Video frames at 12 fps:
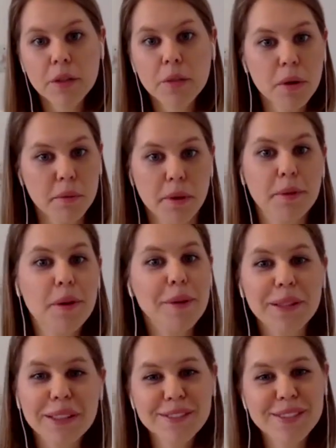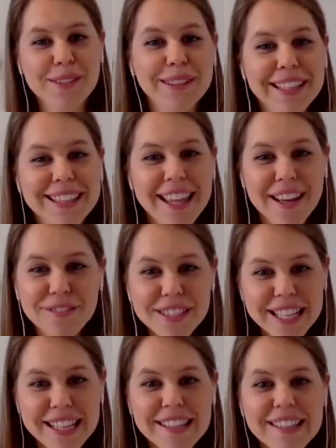You probably want to be going for something like the
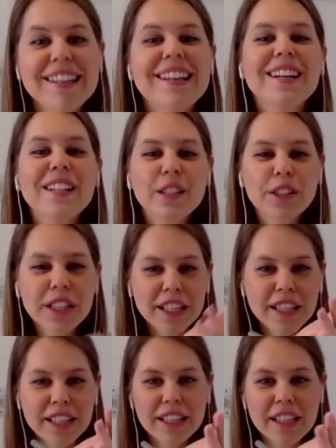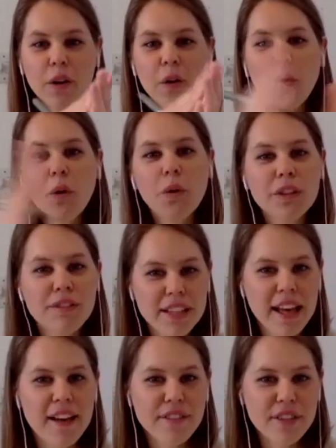FT. Looking at all of
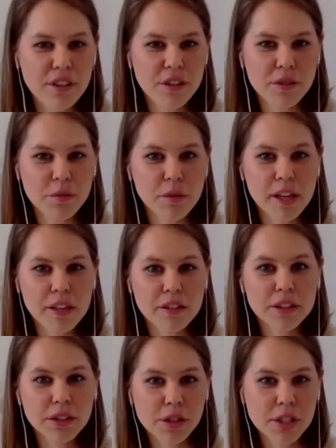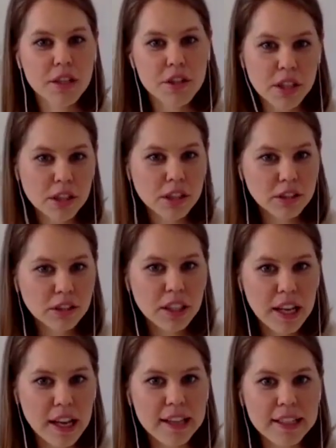the avenues where you're you're touching on
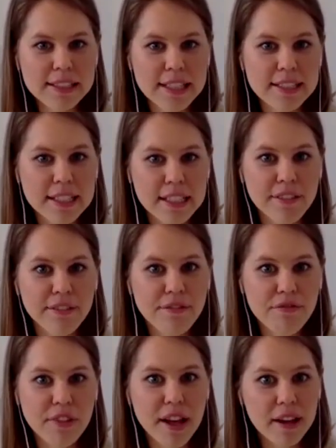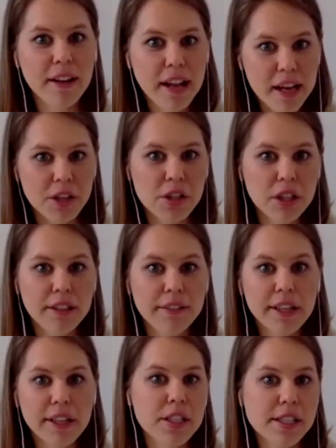and assessing if that actually
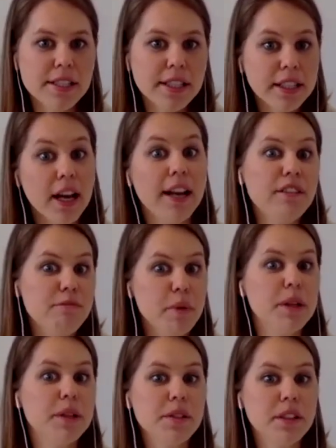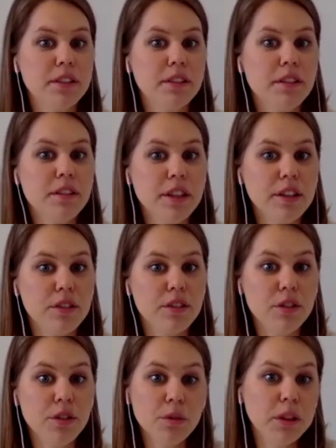reaches the kind of person that
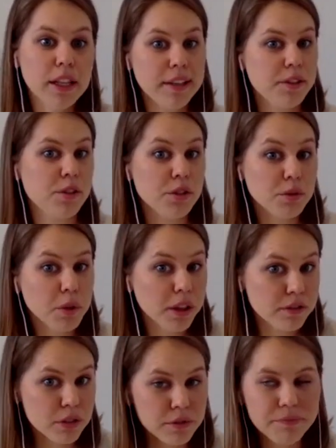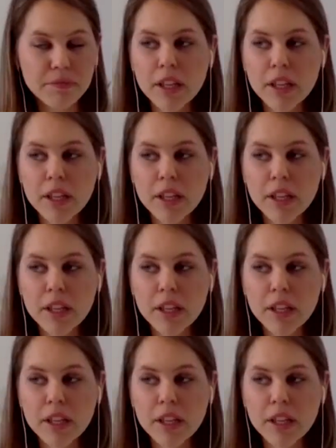you would like to do work for.